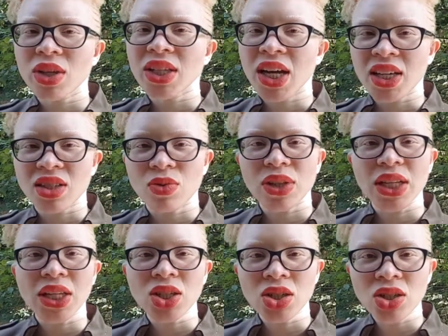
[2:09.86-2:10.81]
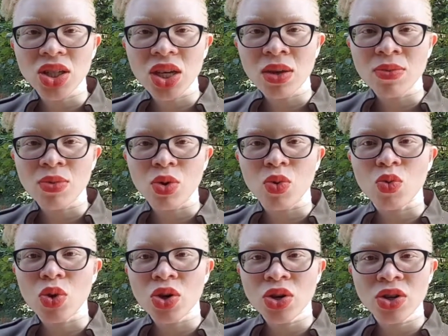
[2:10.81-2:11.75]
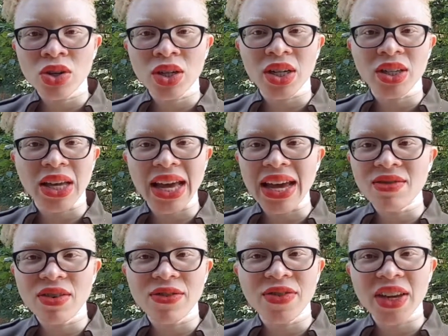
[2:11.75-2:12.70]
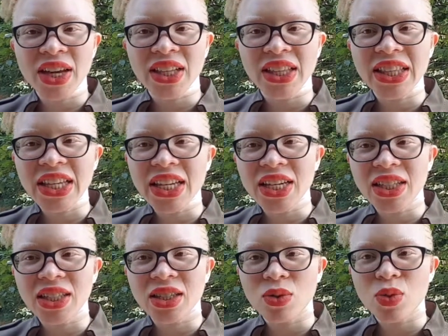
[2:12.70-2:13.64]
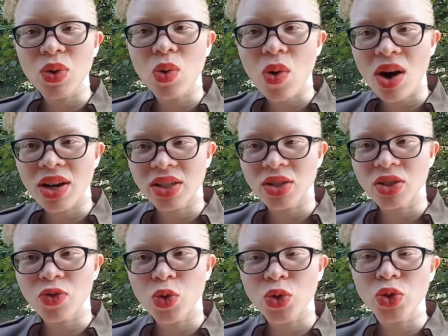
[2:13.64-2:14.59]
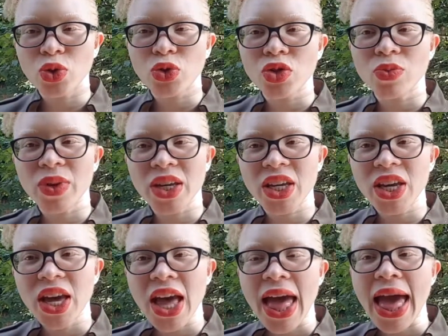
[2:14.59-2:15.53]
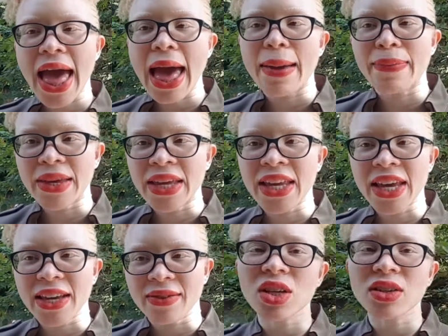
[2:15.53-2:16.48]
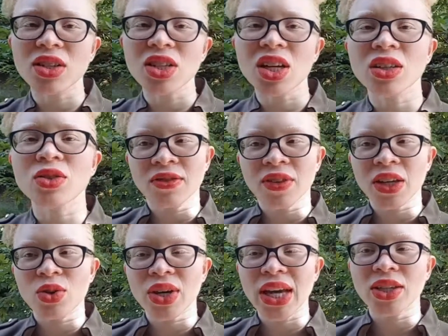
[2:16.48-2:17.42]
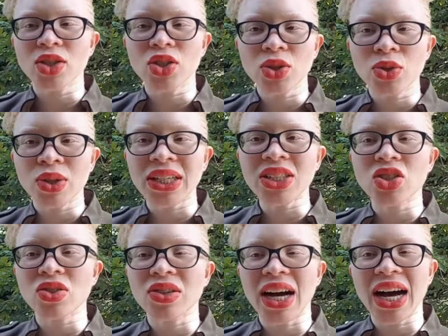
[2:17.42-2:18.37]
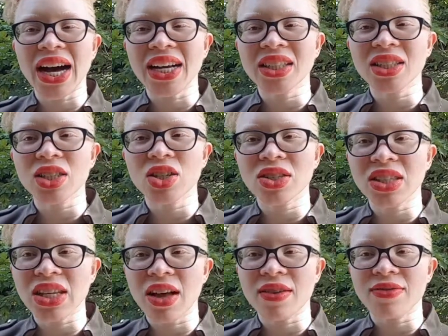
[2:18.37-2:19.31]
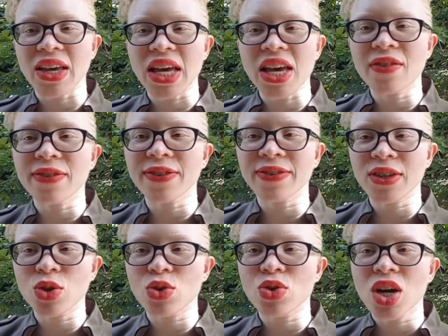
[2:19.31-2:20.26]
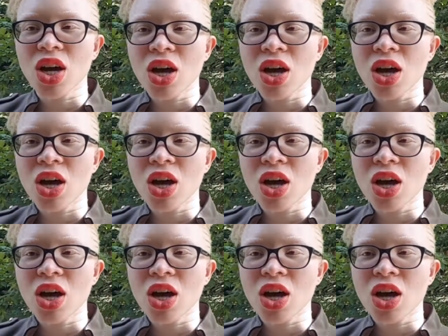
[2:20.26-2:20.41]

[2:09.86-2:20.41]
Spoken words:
does a relationship, a work, everything requires for you to be happy in it. The second thing you can do is to ask yourself, if you